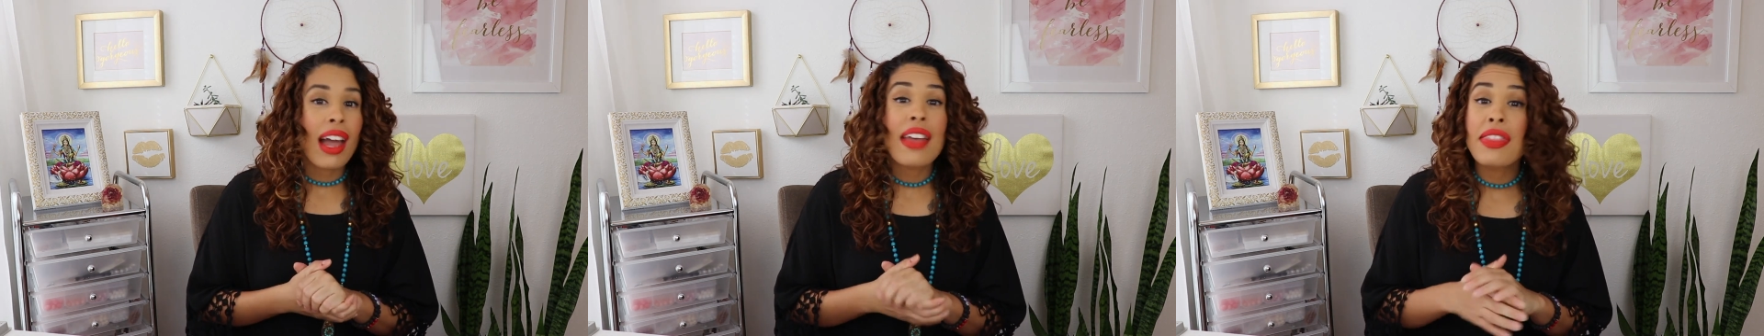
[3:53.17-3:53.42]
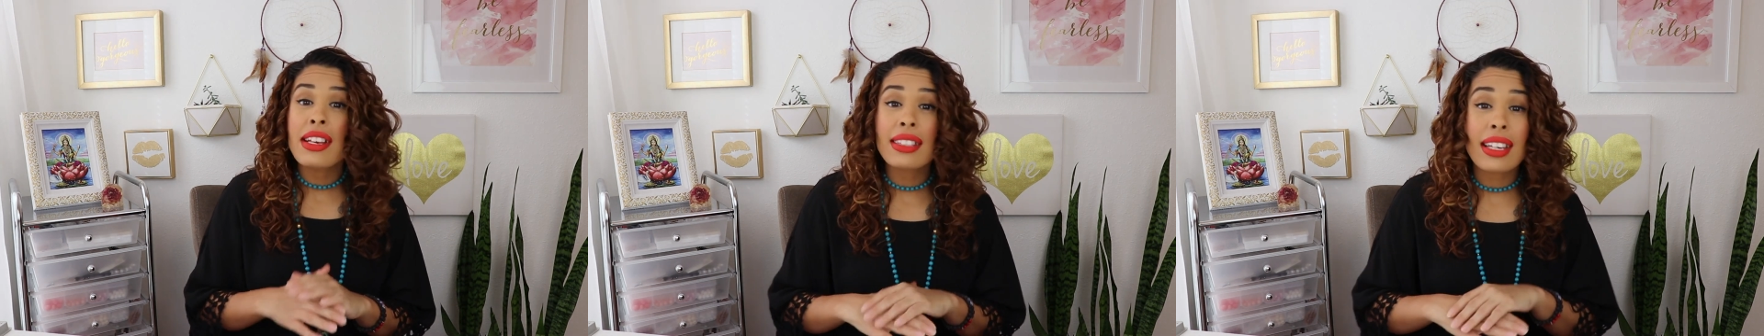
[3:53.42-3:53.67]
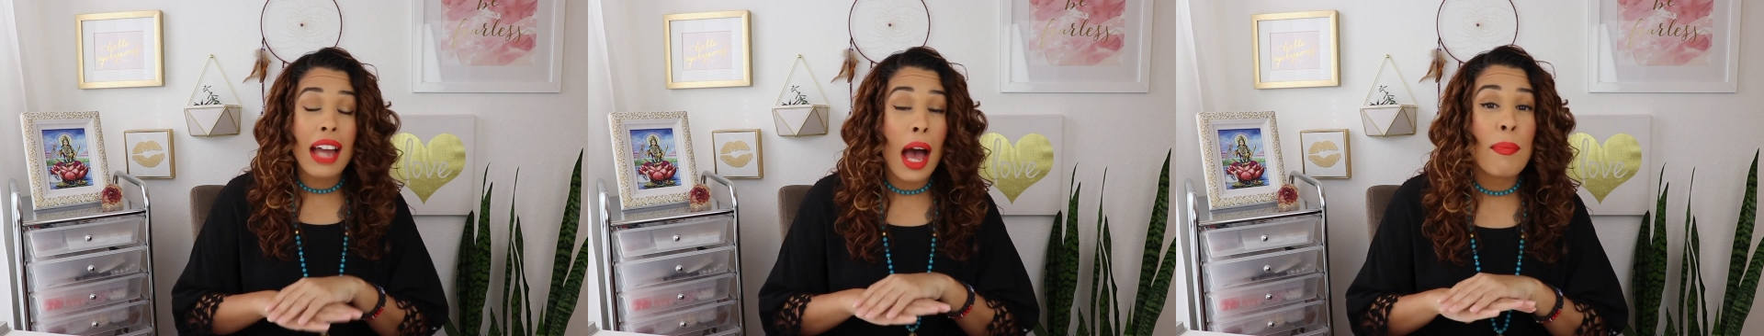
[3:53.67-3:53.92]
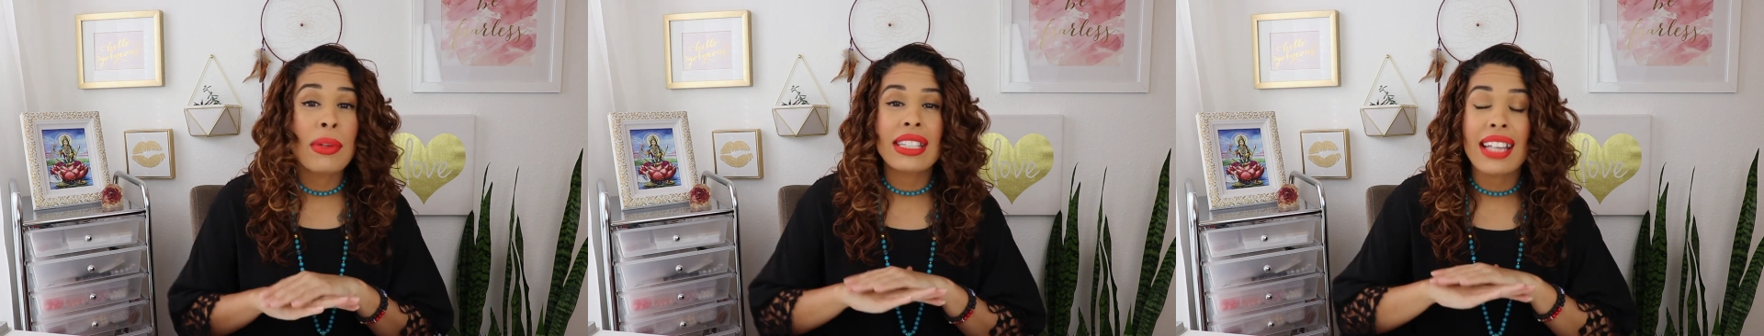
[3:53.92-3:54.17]
And this can
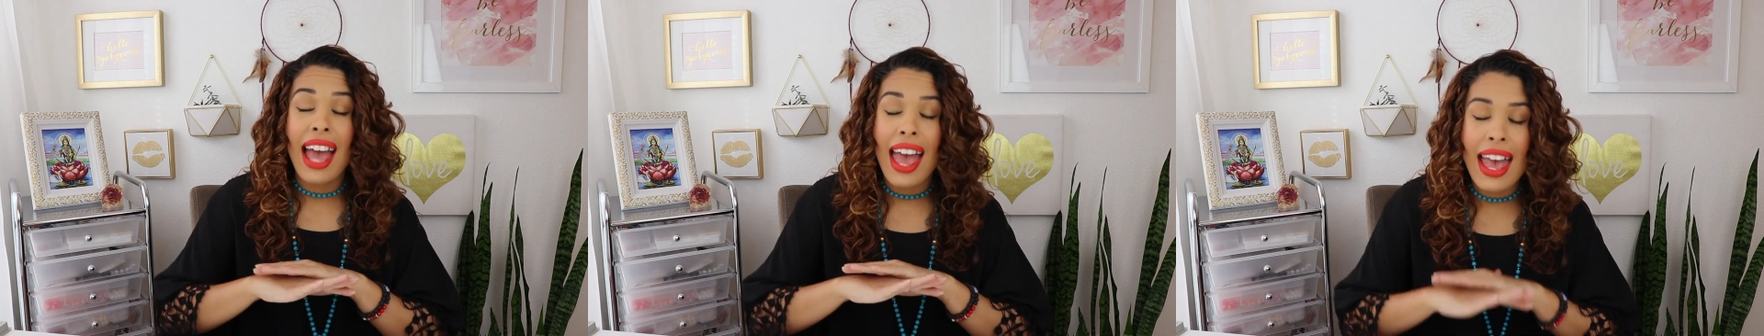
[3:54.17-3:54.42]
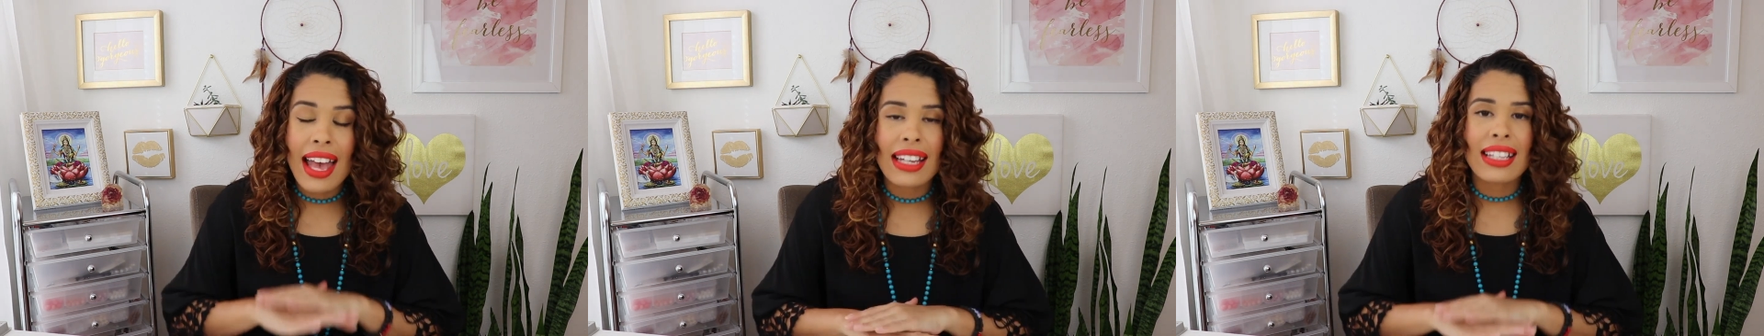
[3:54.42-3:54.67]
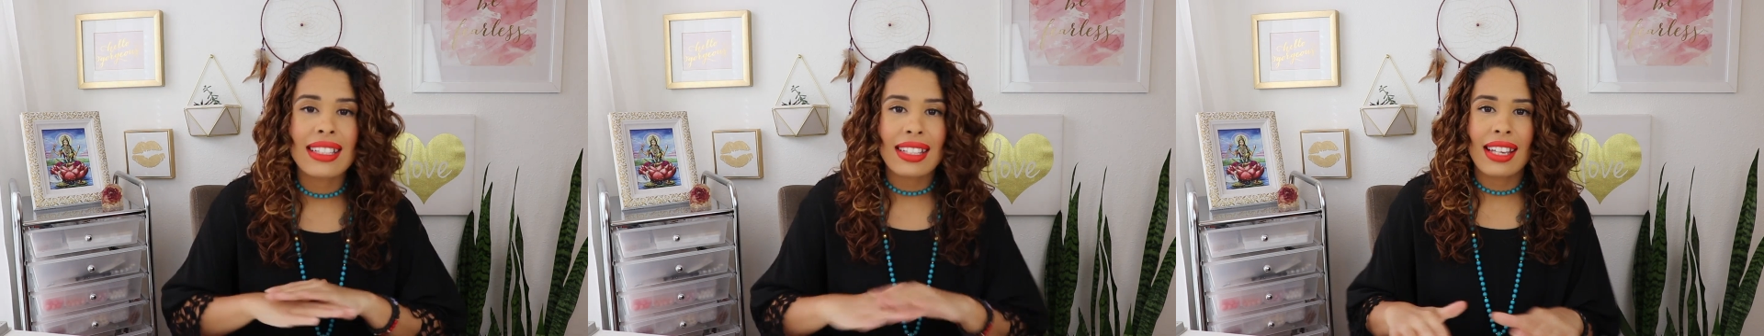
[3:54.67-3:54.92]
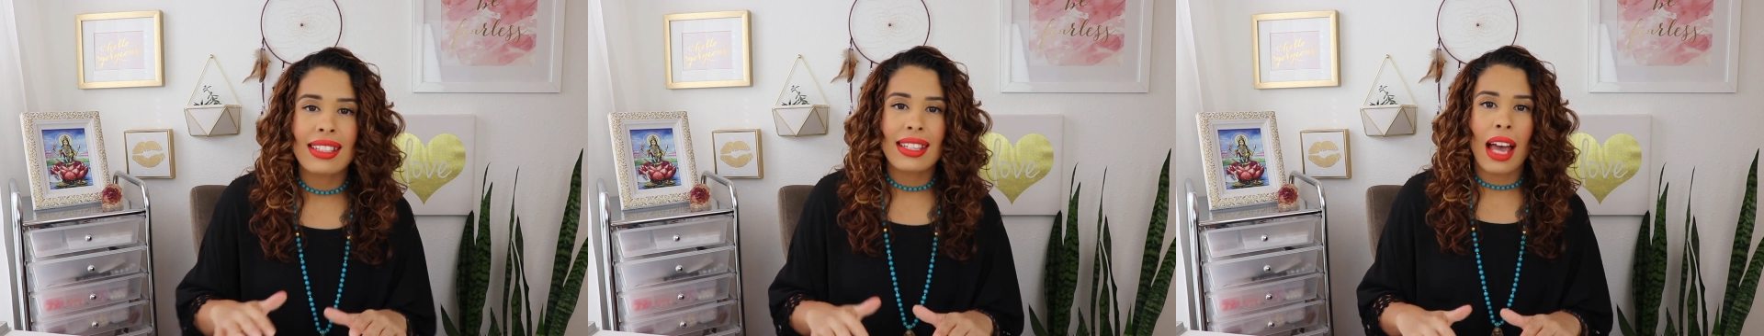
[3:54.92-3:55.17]
happen to any
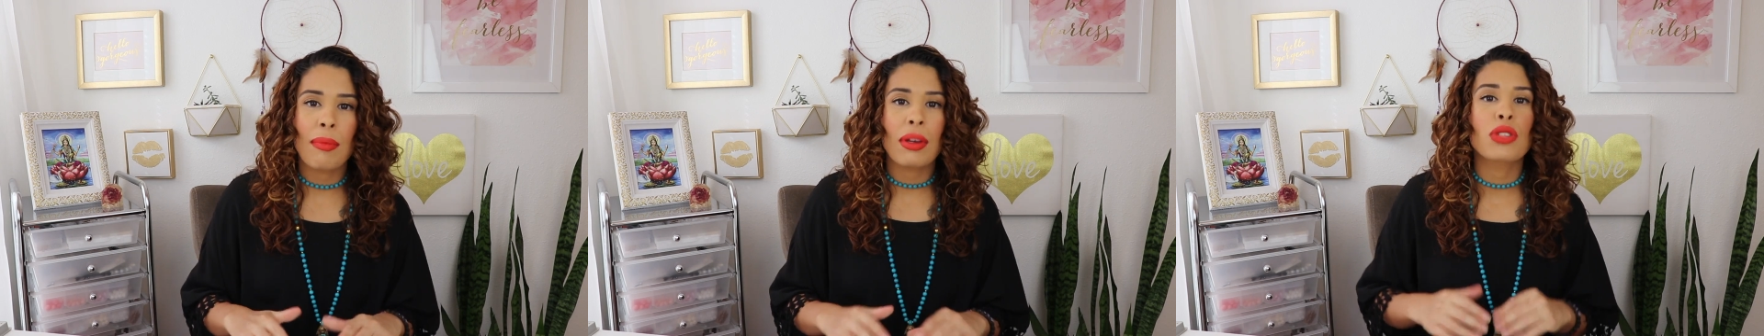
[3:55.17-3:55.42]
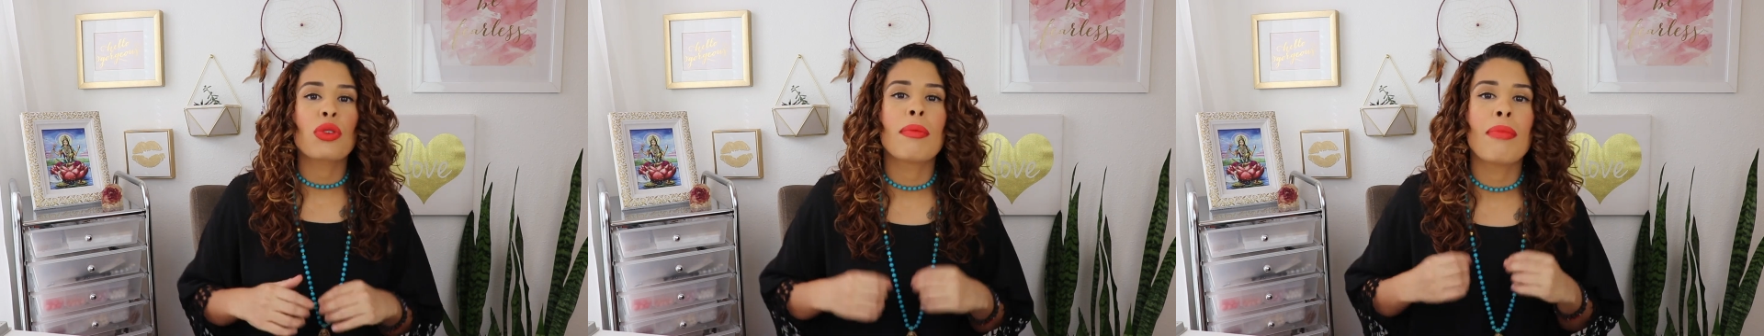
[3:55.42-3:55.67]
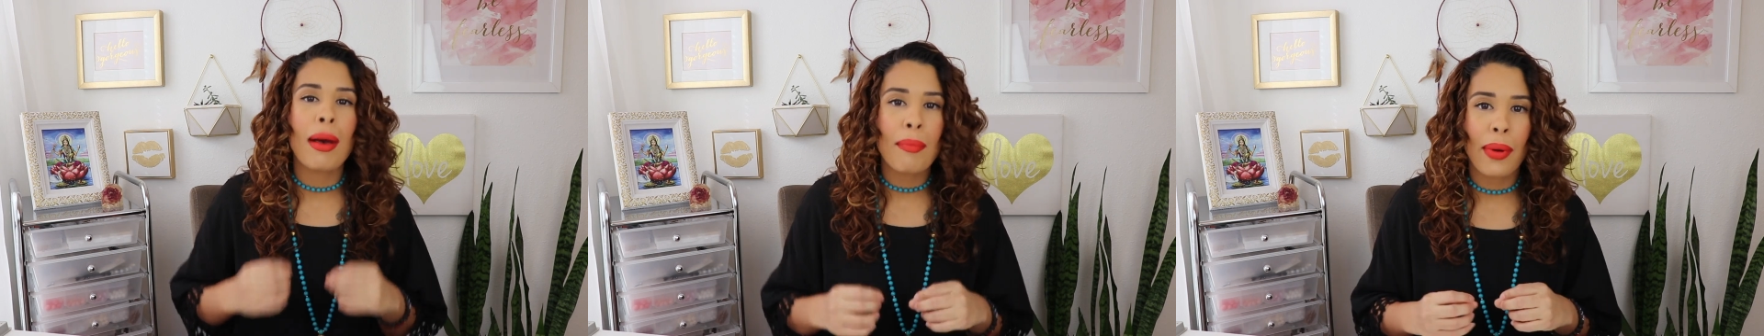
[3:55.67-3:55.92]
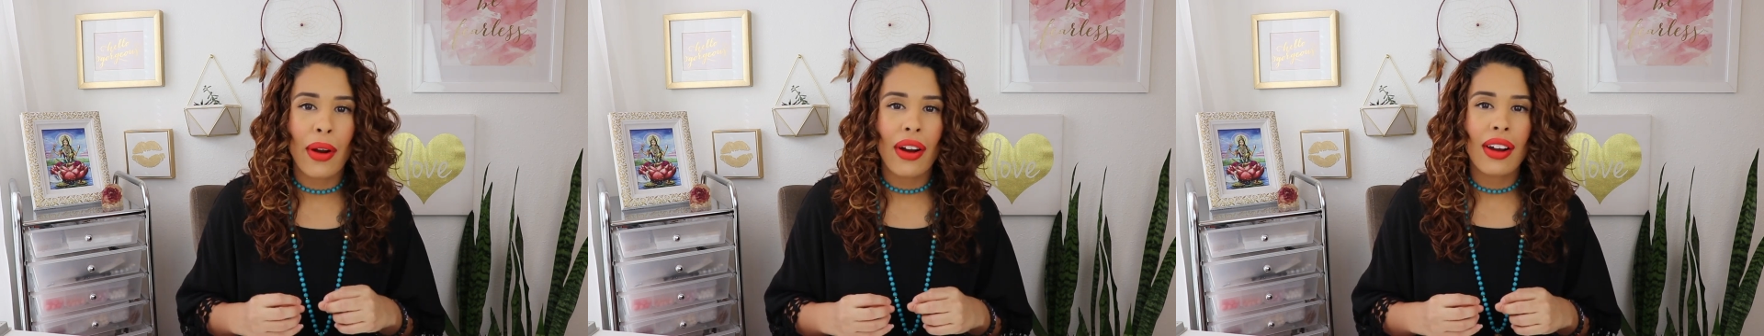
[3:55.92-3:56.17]
skin type, because
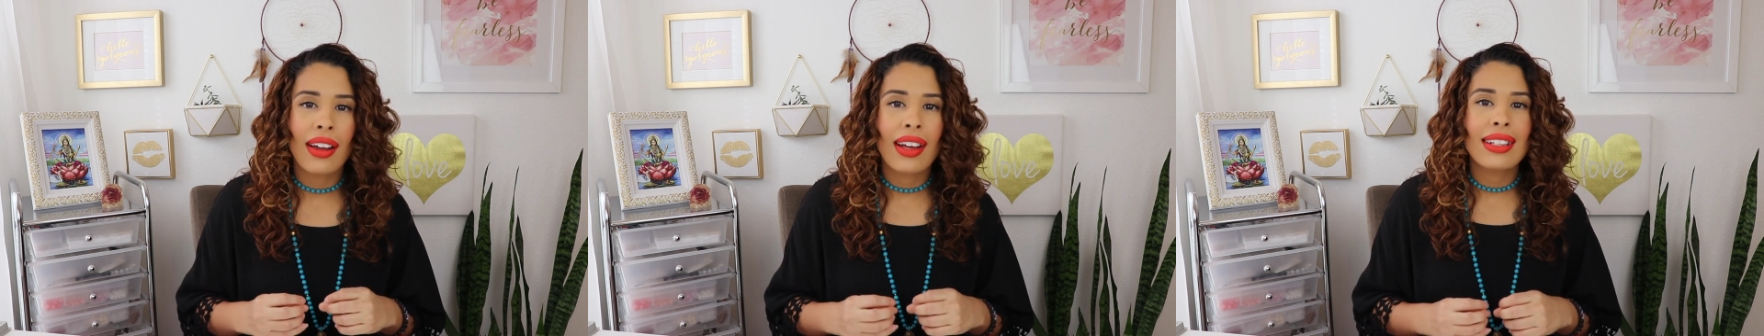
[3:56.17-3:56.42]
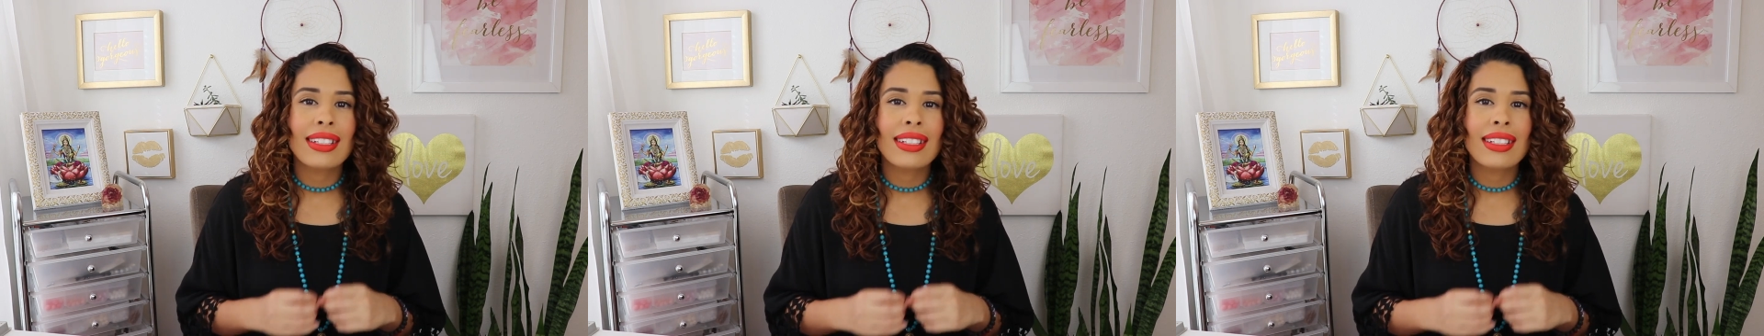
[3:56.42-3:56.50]
remember,